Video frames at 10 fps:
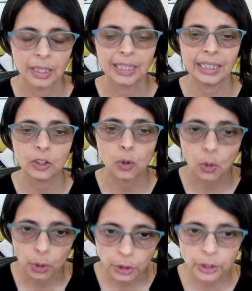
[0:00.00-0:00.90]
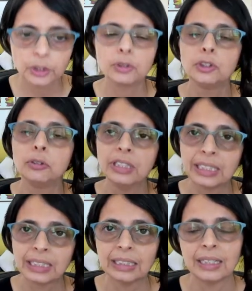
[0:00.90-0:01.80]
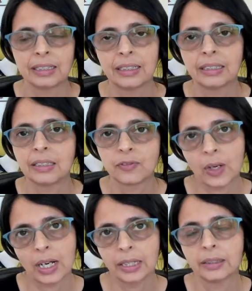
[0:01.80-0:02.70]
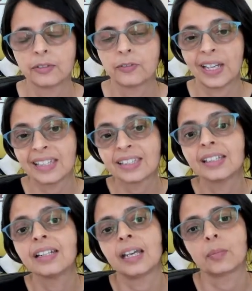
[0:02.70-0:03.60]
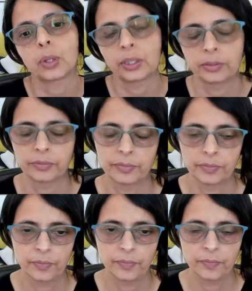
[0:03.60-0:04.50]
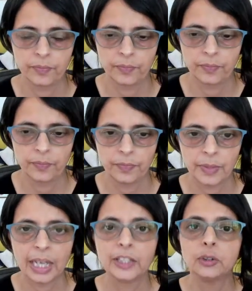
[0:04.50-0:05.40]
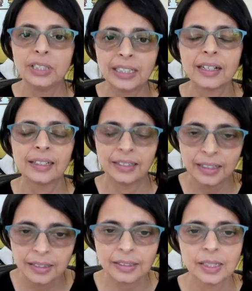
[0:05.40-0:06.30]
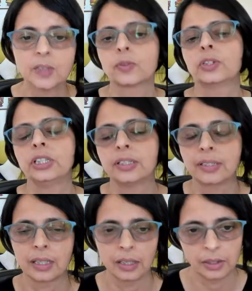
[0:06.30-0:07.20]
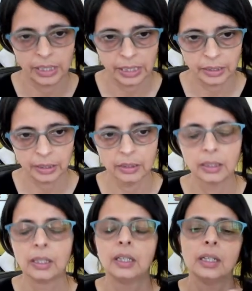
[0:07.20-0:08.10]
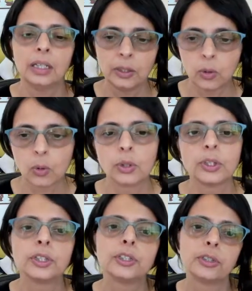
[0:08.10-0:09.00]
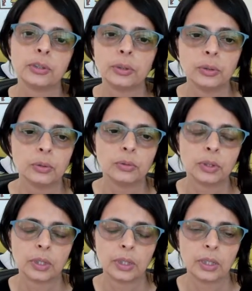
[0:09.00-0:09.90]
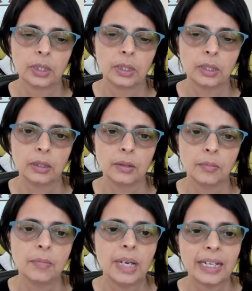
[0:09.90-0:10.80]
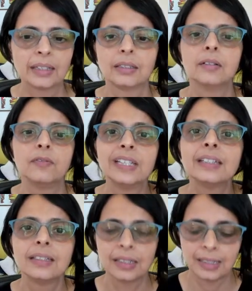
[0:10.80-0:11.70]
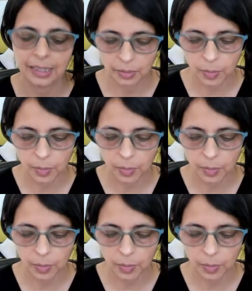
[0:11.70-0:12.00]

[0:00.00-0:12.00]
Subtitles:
in order to uniquely identify the facing neighbor. And unique identities for each cell are needed in order to make the visited set